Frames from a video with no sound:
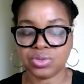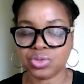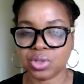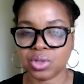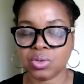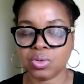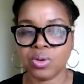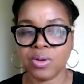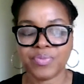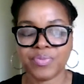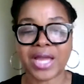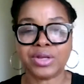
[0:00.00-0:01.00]
And
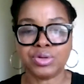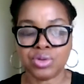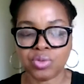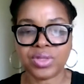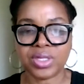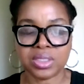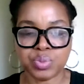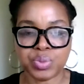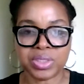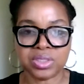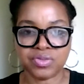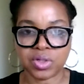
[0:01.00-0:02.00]
so I know that it's
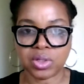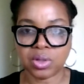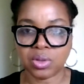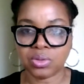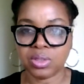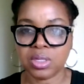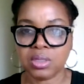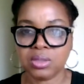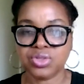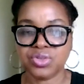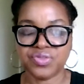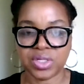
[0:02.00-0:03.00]
been difficult
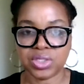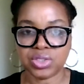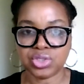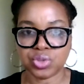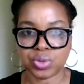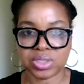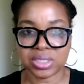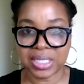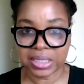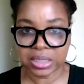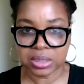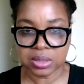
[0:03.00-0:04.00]
to finish your
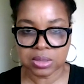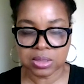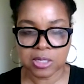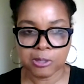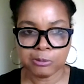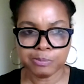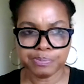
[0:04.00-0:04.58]
studies.